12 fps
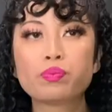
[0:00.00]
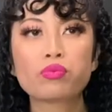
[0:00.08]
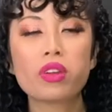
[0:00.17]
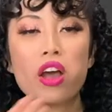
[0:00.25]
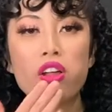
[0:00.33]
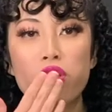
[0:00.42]

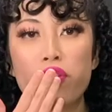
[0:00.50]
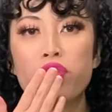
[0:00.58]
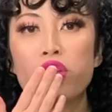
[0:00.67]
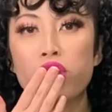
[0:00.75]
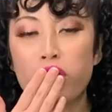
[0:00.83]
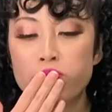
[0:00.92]
I love the
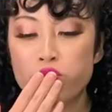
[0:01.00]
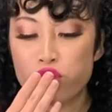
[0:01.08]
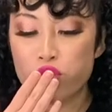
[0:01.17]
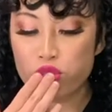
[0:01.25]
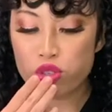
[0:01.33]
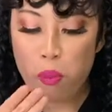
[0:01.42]
lime
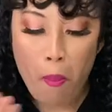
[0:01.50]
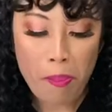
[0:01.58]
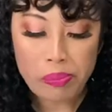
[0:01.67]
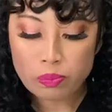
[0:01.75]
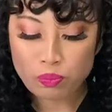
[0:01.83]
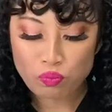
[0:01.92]
juice.
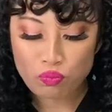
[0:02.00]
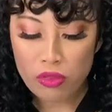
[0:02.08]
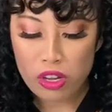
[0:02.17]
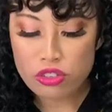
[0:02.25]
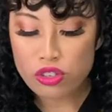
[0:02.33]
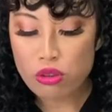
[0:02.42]

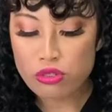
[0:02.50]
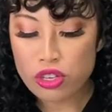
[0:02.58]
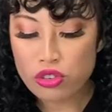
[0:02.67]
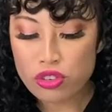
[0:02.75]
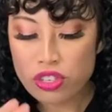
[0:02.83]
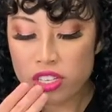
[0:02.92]
It's so
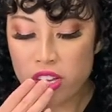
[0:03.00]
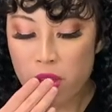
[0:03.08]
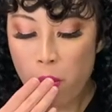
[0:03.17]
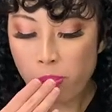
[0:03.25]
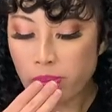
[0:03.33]
citrusy.